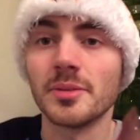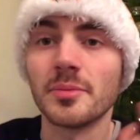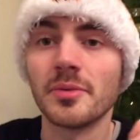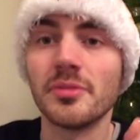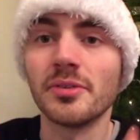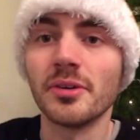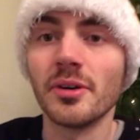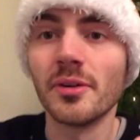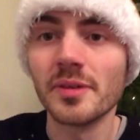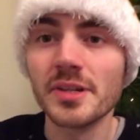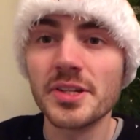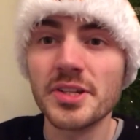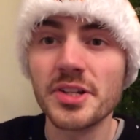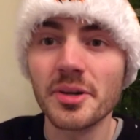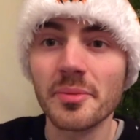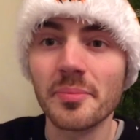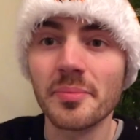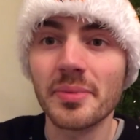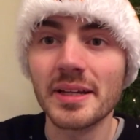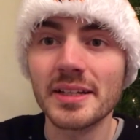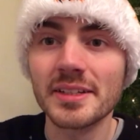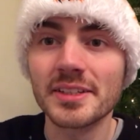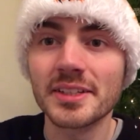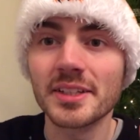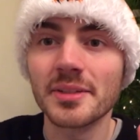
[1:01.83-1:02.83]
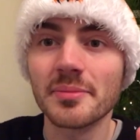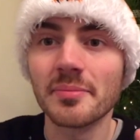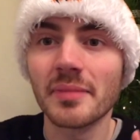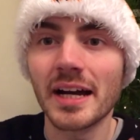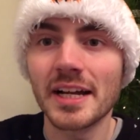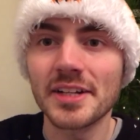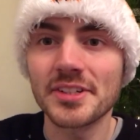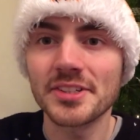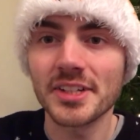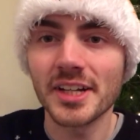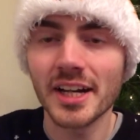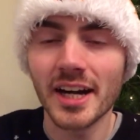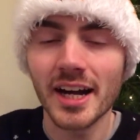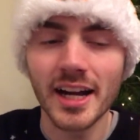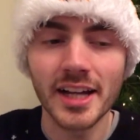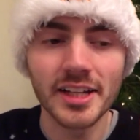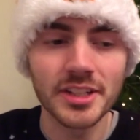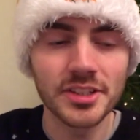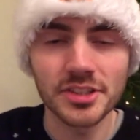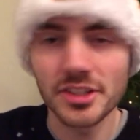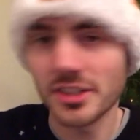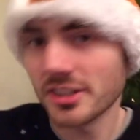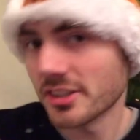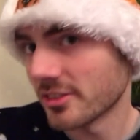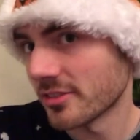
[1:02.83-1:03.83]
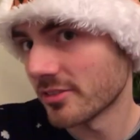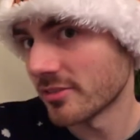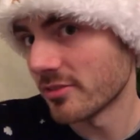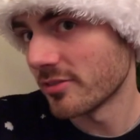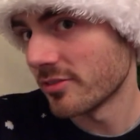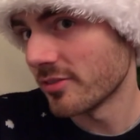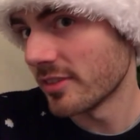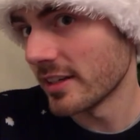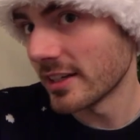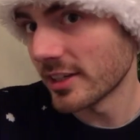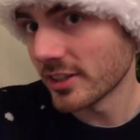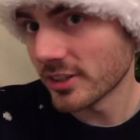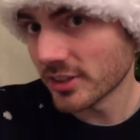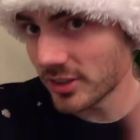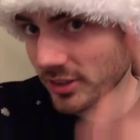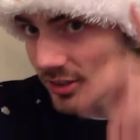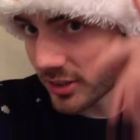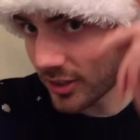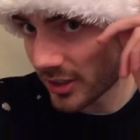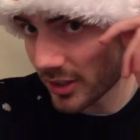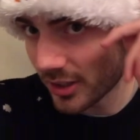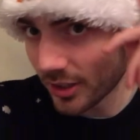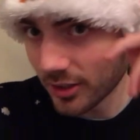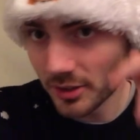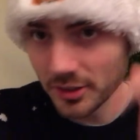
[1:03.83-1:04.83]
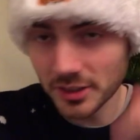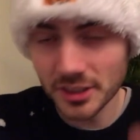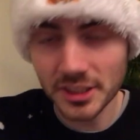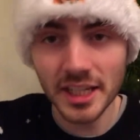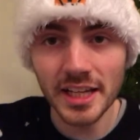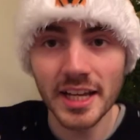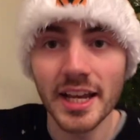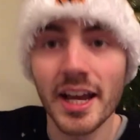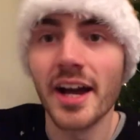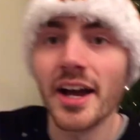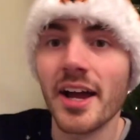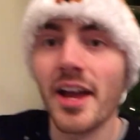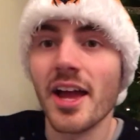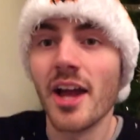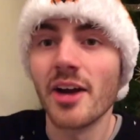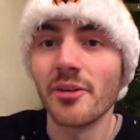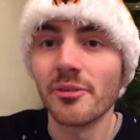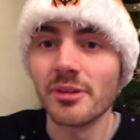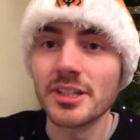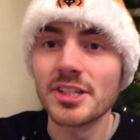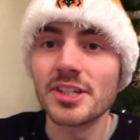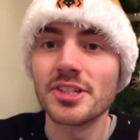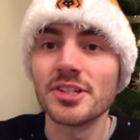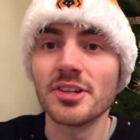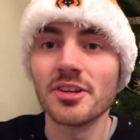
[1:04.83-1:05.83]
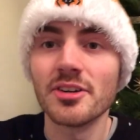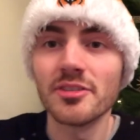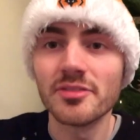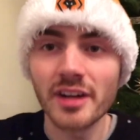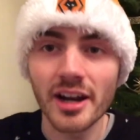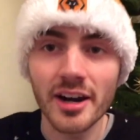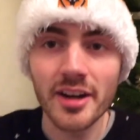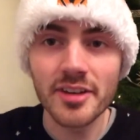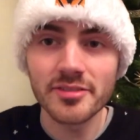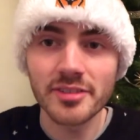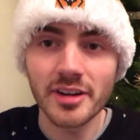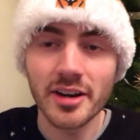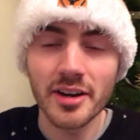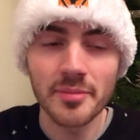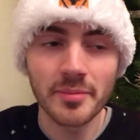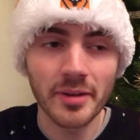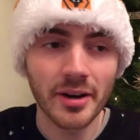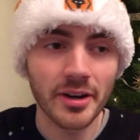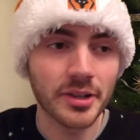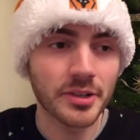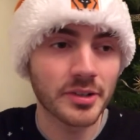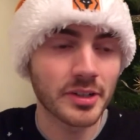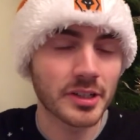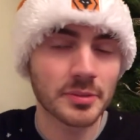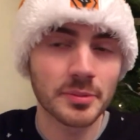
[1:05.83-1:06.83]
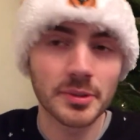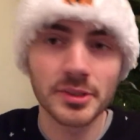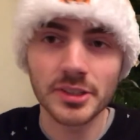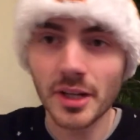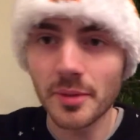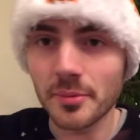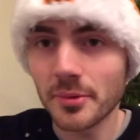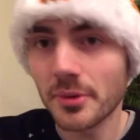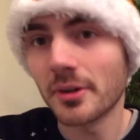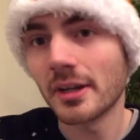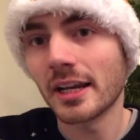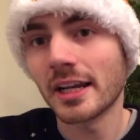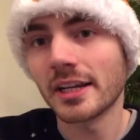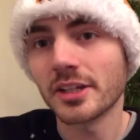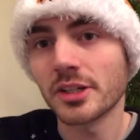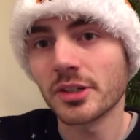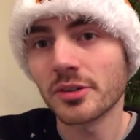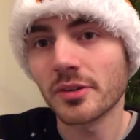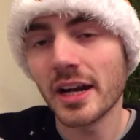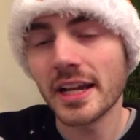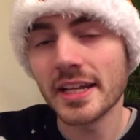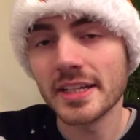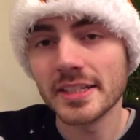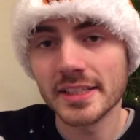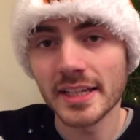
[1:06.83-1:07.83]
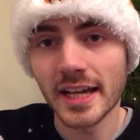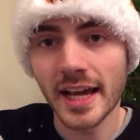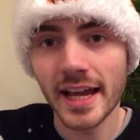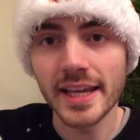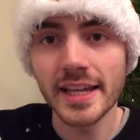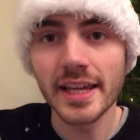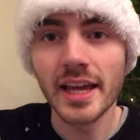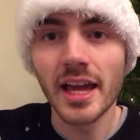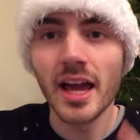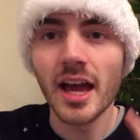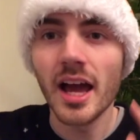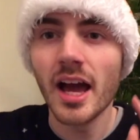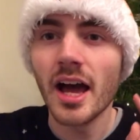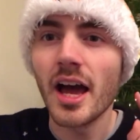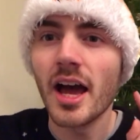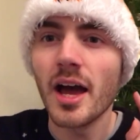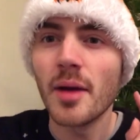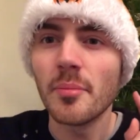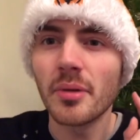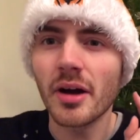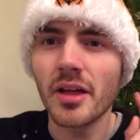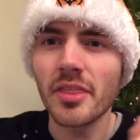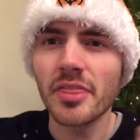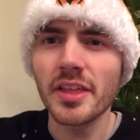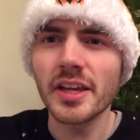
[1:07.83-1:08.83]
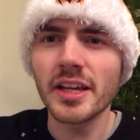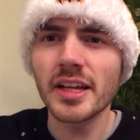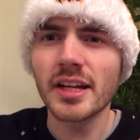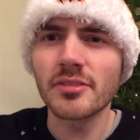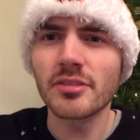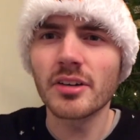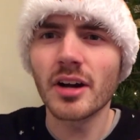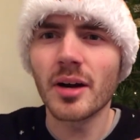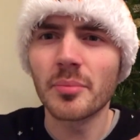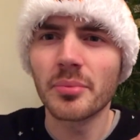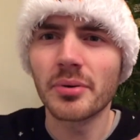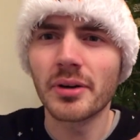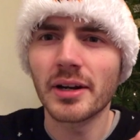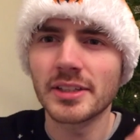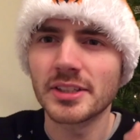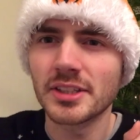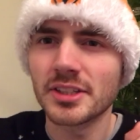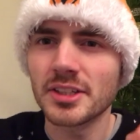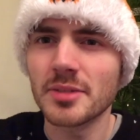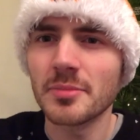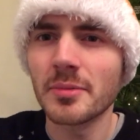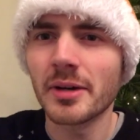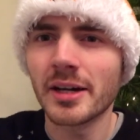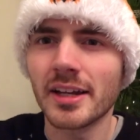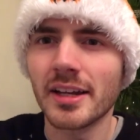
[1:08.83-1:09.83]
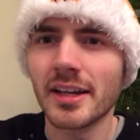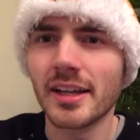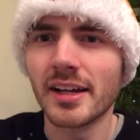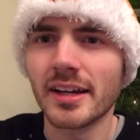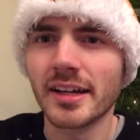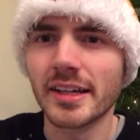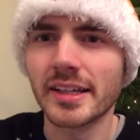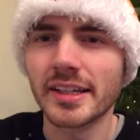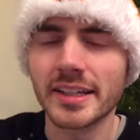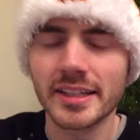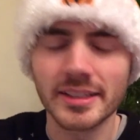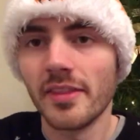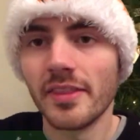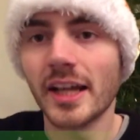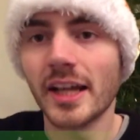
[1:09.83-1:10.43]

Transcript: So before we jump into the match, guys, just Finerrz Claus here, wishing you a very, very Merry Christmas. Hope you all had a great day. Uh, but I think I've got a present you might like.